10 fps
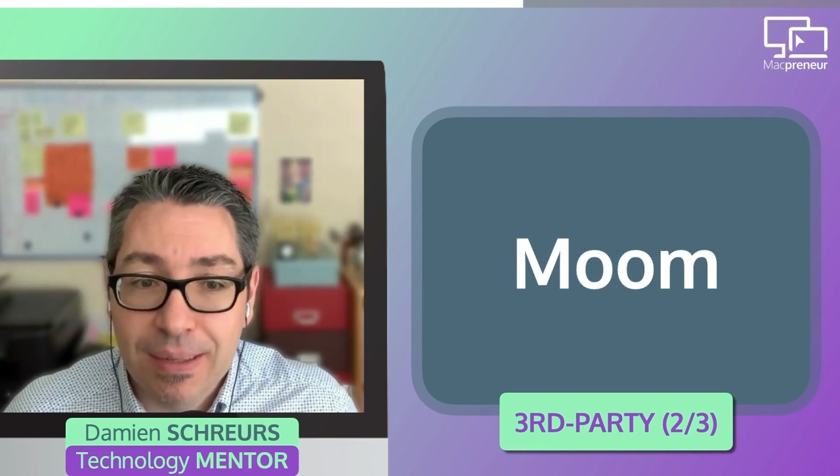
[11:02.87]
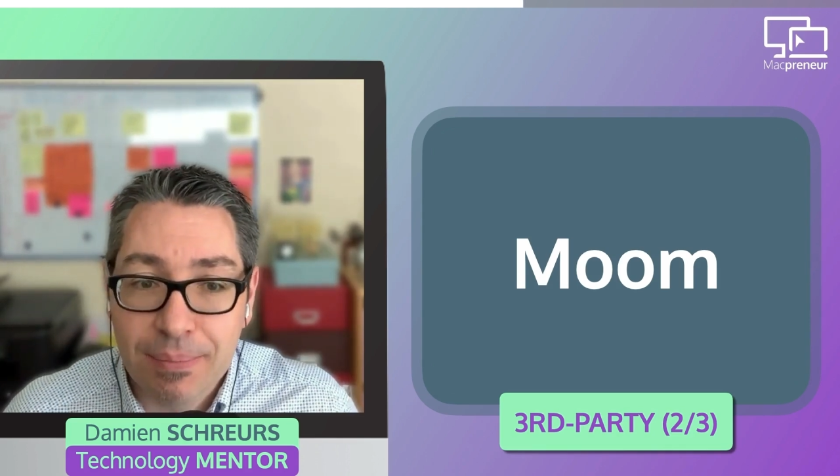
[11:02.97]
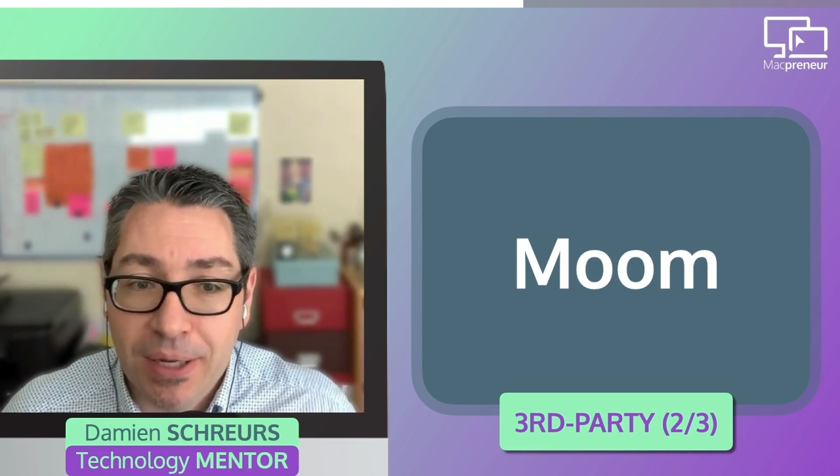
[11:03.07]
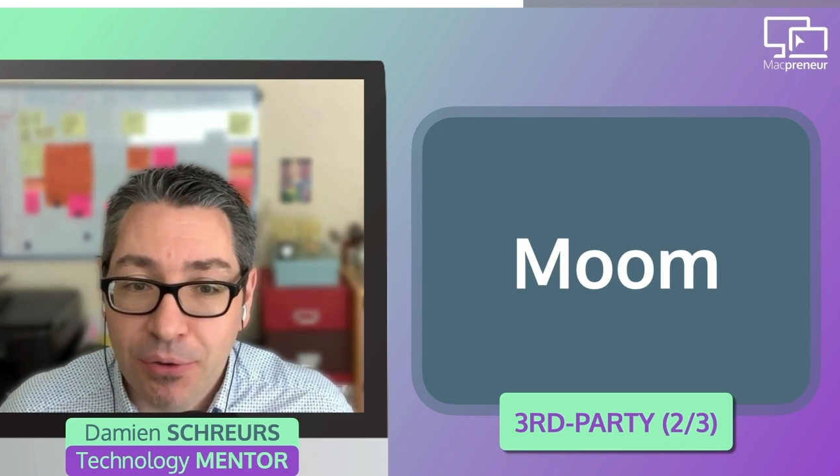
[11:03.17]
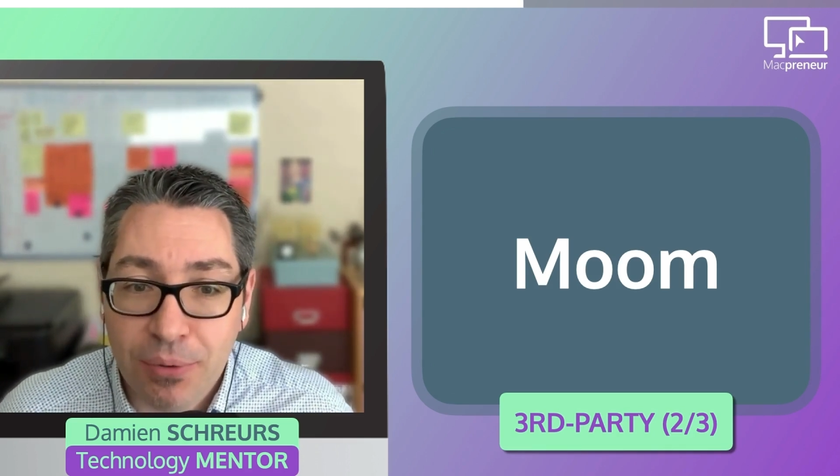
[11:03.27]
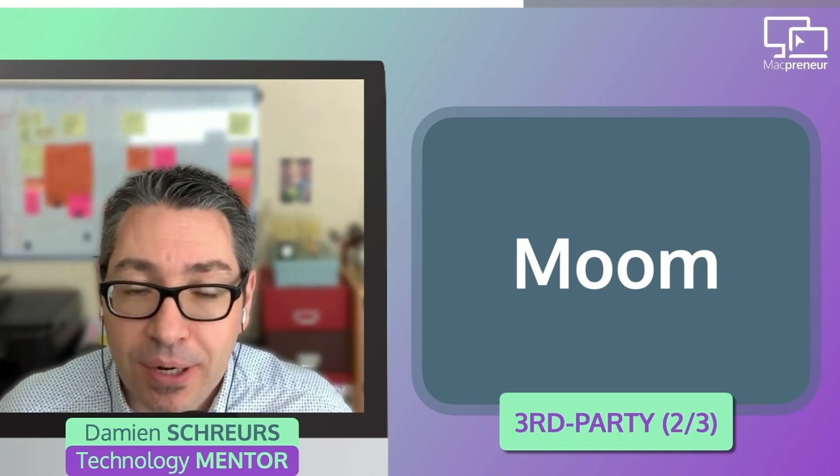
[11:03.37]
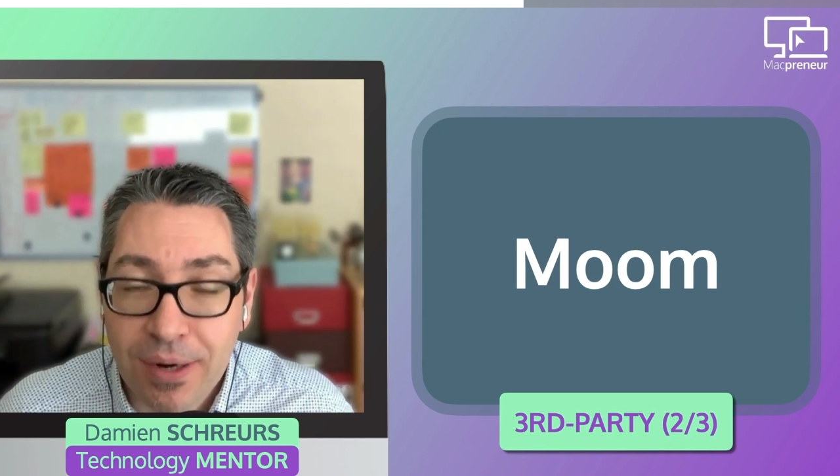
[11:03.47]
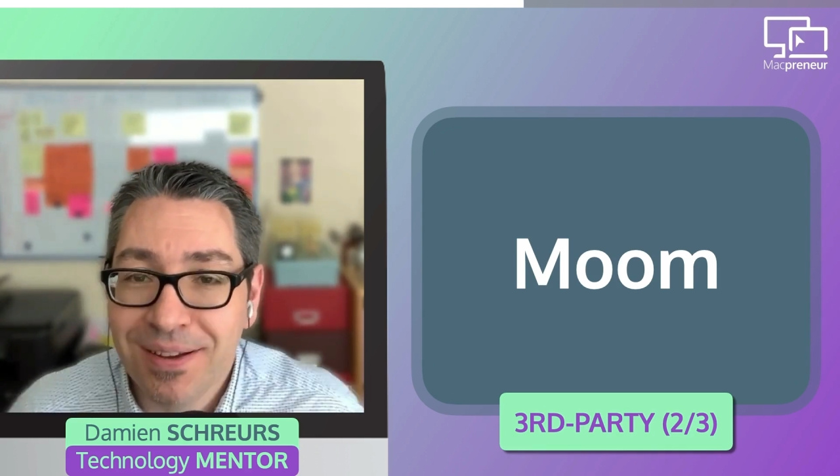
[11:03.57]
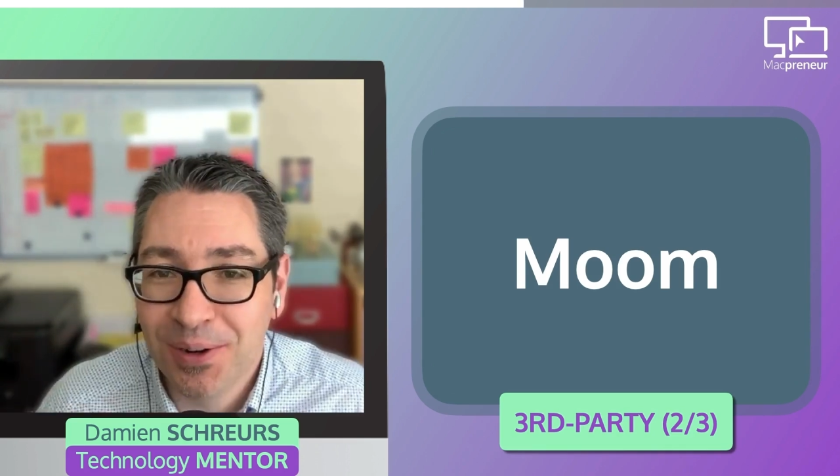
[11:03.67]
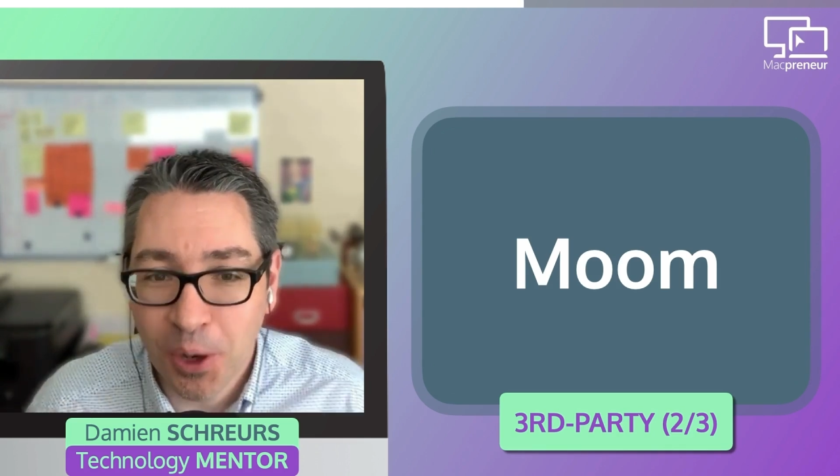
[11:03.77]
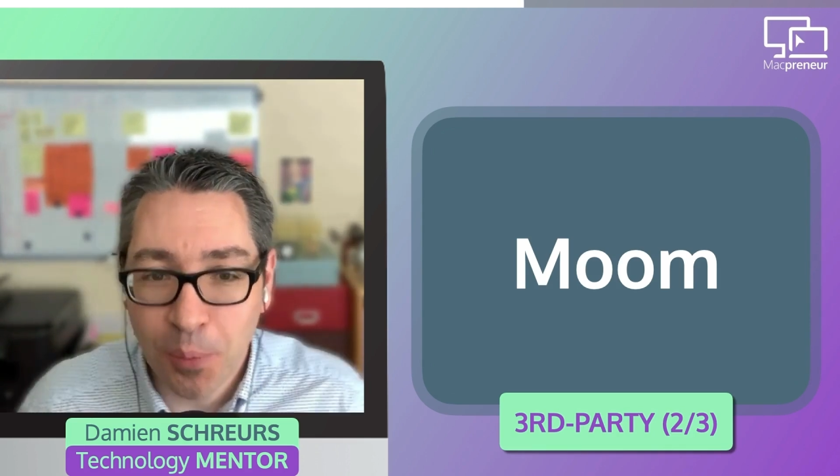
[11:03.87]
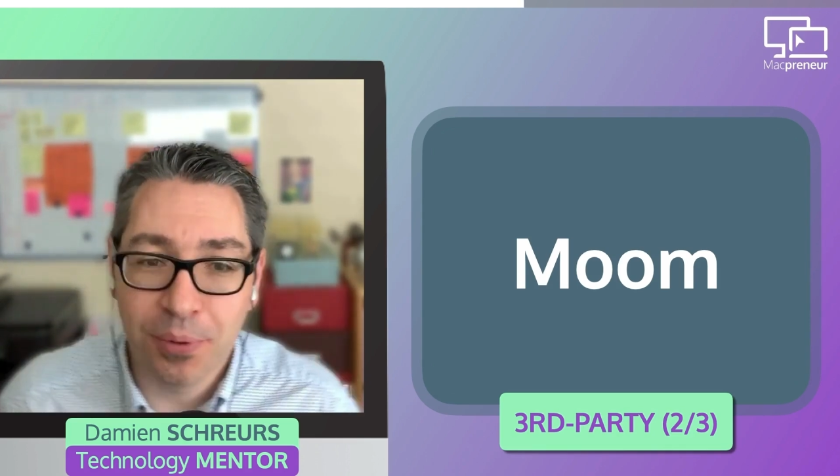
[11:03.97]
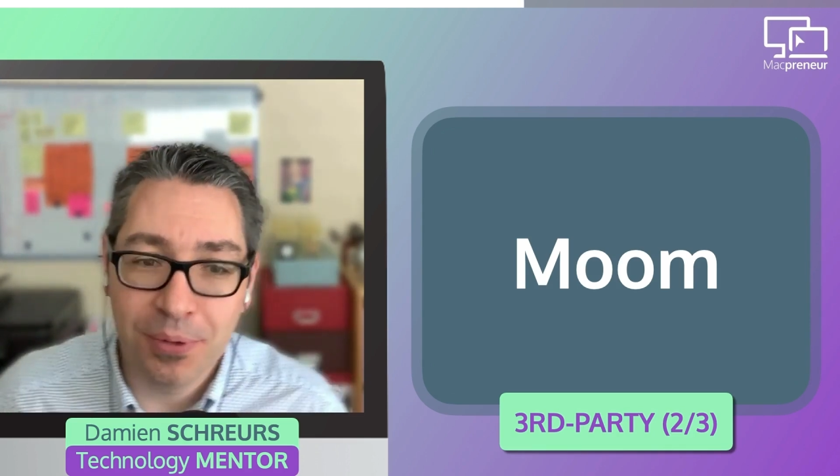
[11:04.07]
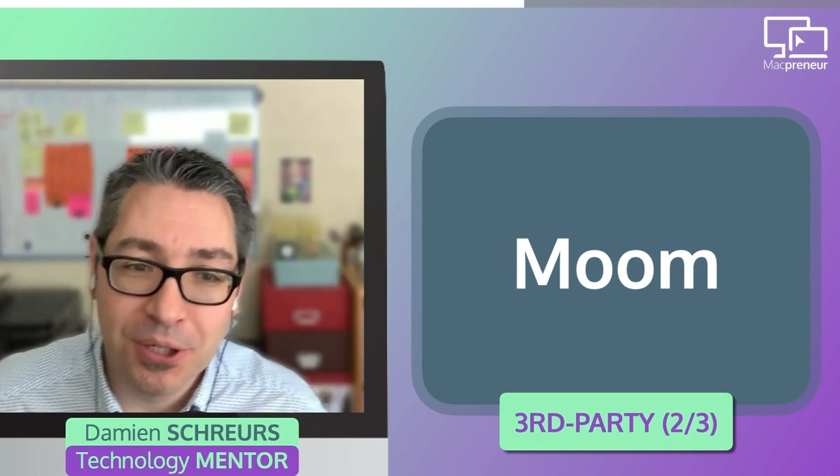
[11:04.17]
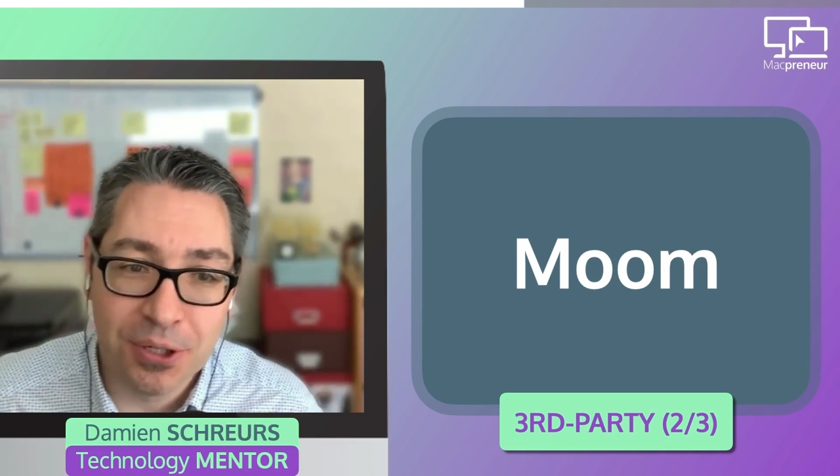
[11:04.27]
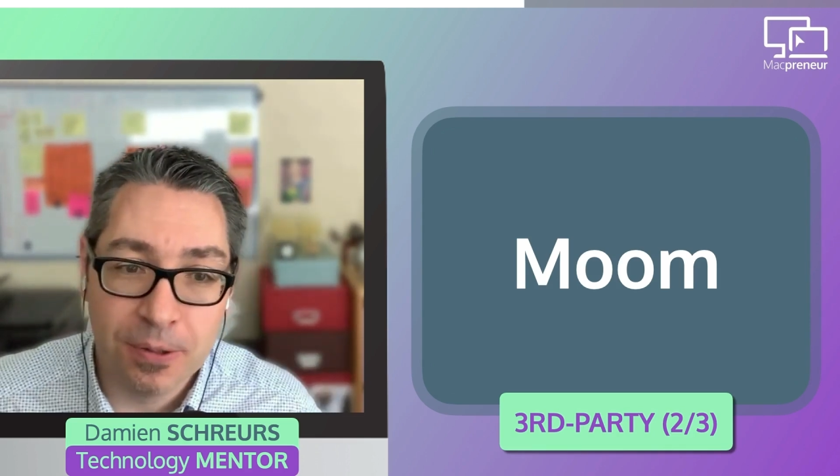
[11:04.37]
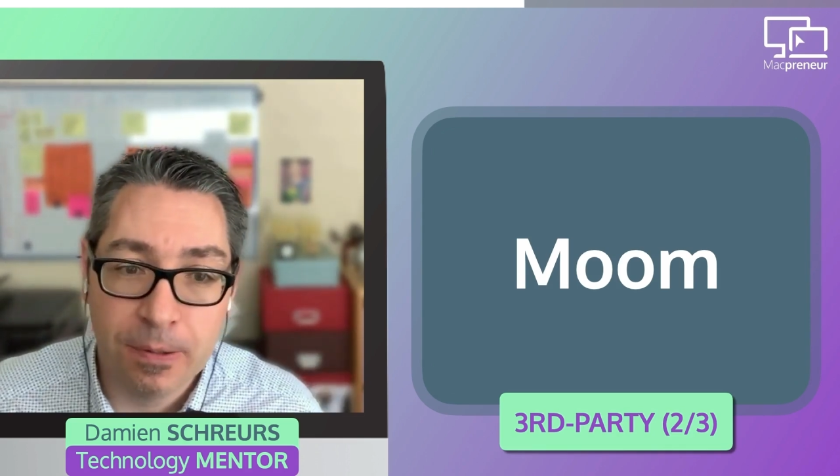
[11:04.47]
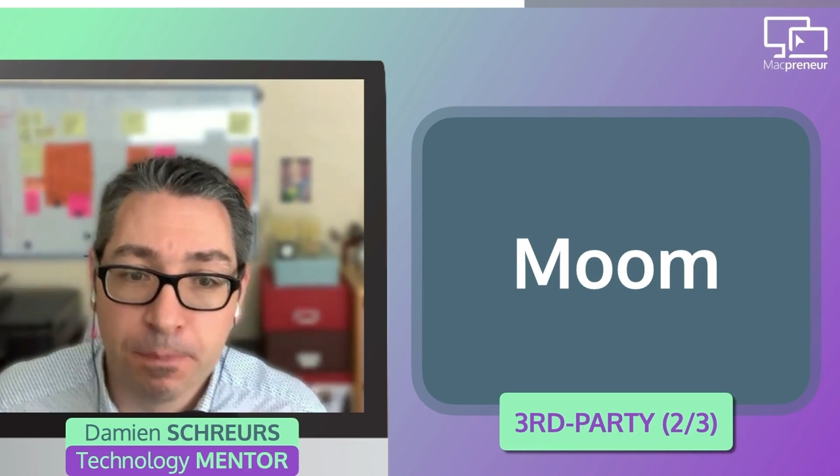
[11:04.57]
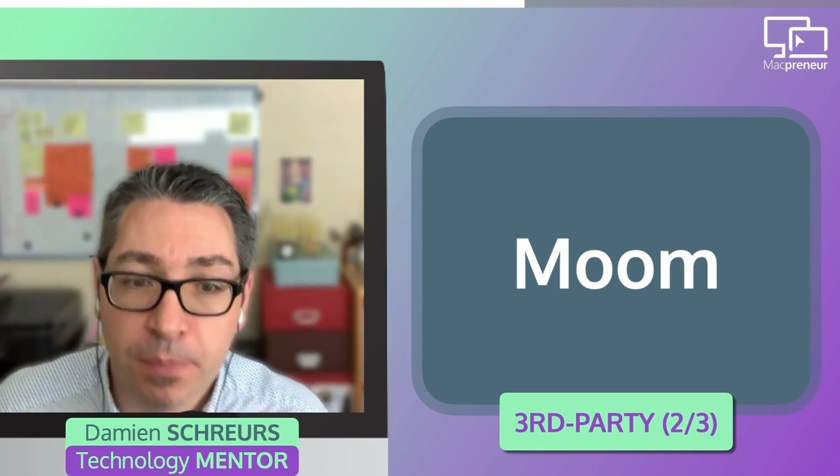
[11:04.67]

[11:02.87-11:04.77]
a manual operation.